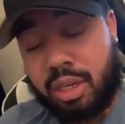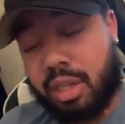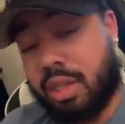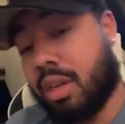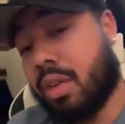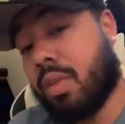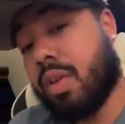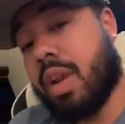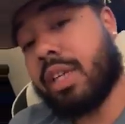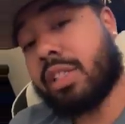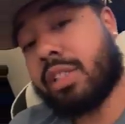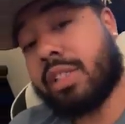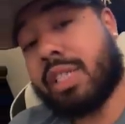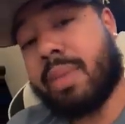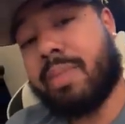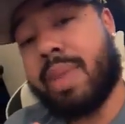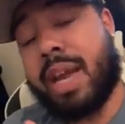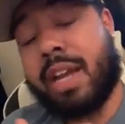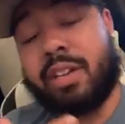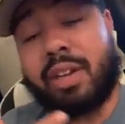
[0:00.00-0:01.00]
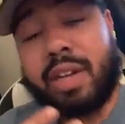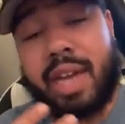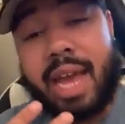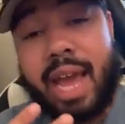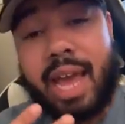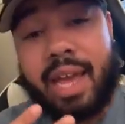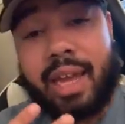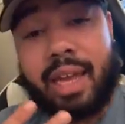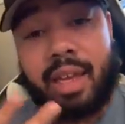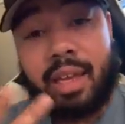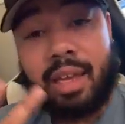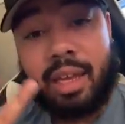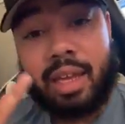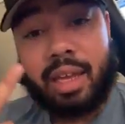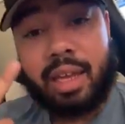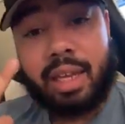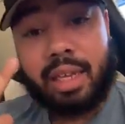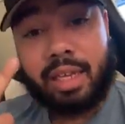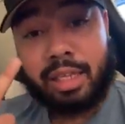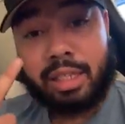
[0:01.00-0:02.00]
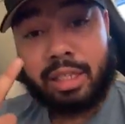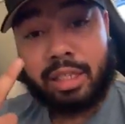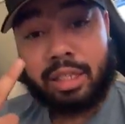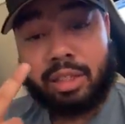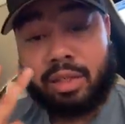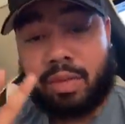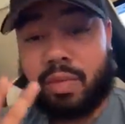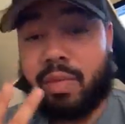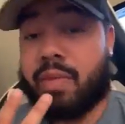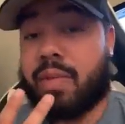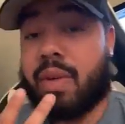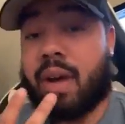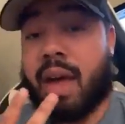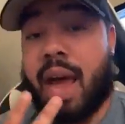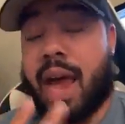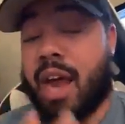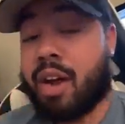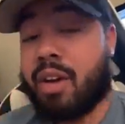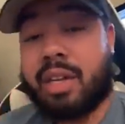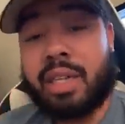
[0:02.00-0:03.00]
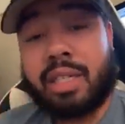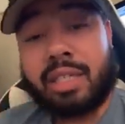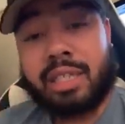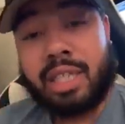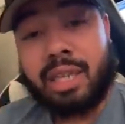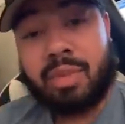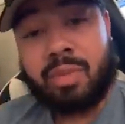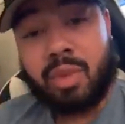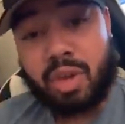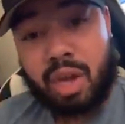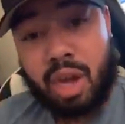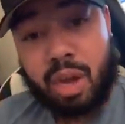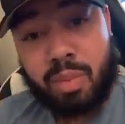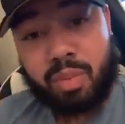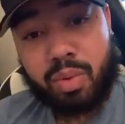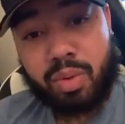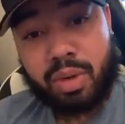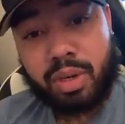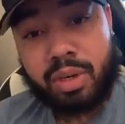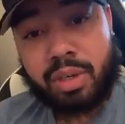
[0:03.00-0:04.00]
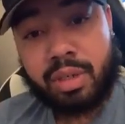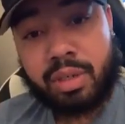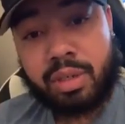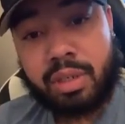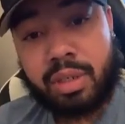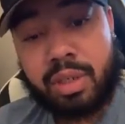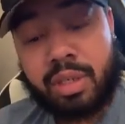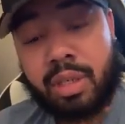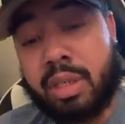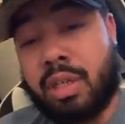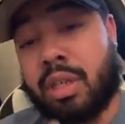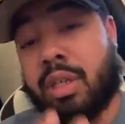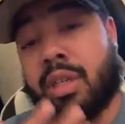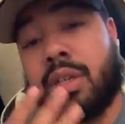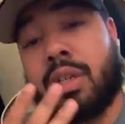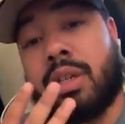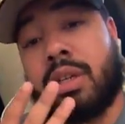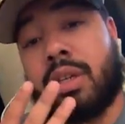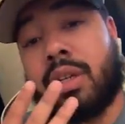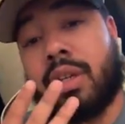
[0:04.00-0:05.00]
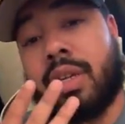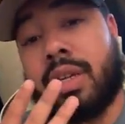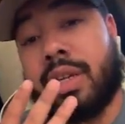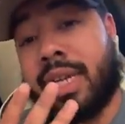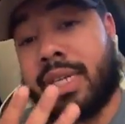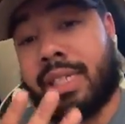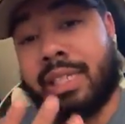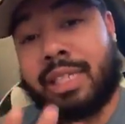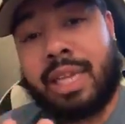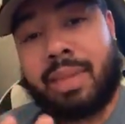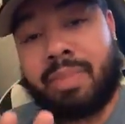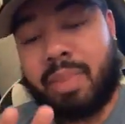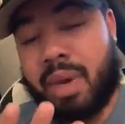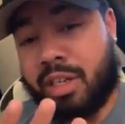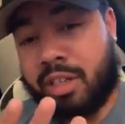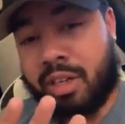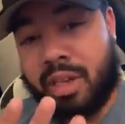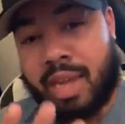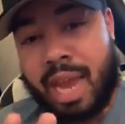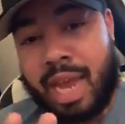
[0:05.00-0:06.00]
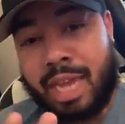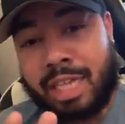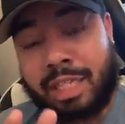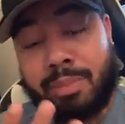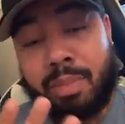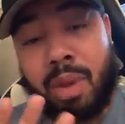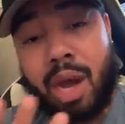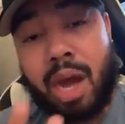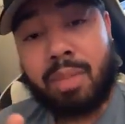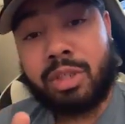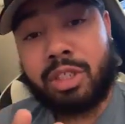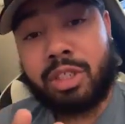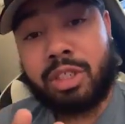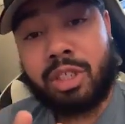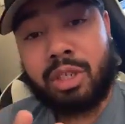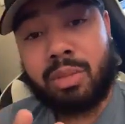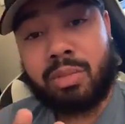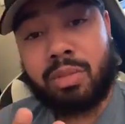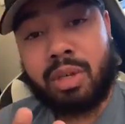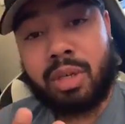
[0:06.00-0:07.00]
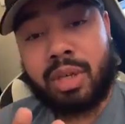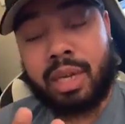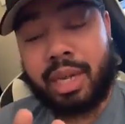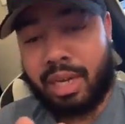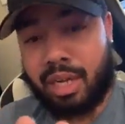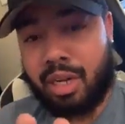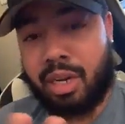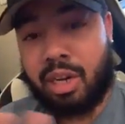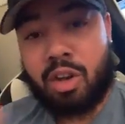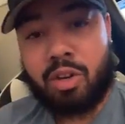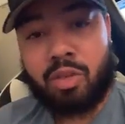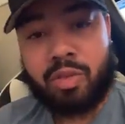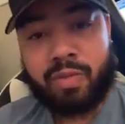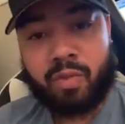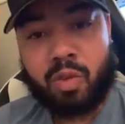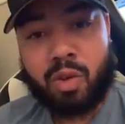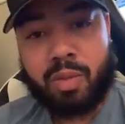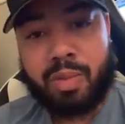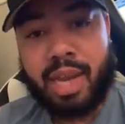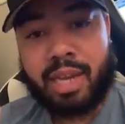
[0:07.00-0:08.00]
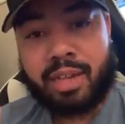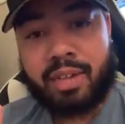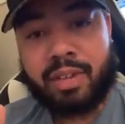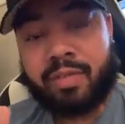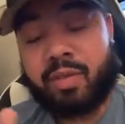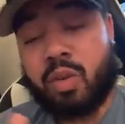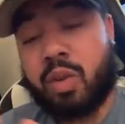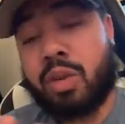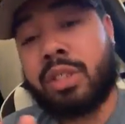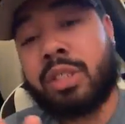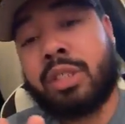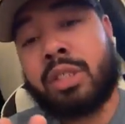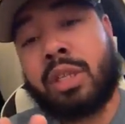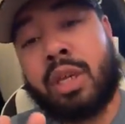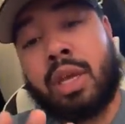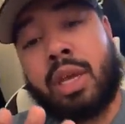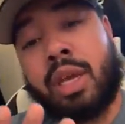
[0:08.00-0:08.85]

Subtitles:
The next step after that is hiring a team on Upwork. The next step after that is publishing your book and along with formatting, of course.